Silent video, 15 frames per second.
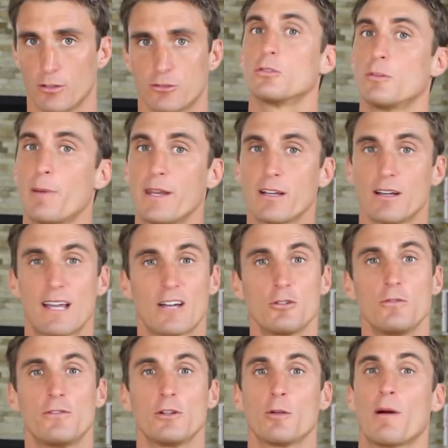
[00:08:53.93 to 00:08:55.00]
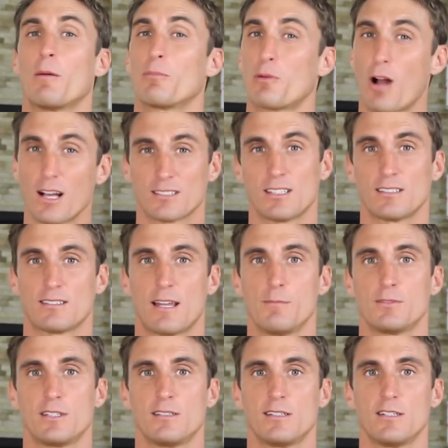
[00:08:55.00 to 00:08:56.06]
So depending on how you feel about processed
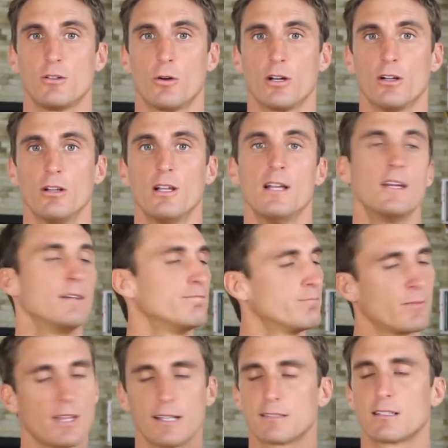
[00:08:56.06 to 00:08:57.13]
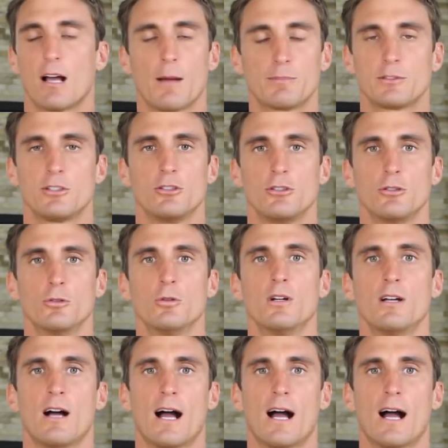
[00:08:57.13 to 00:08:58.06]
MCT oil, it's up to you.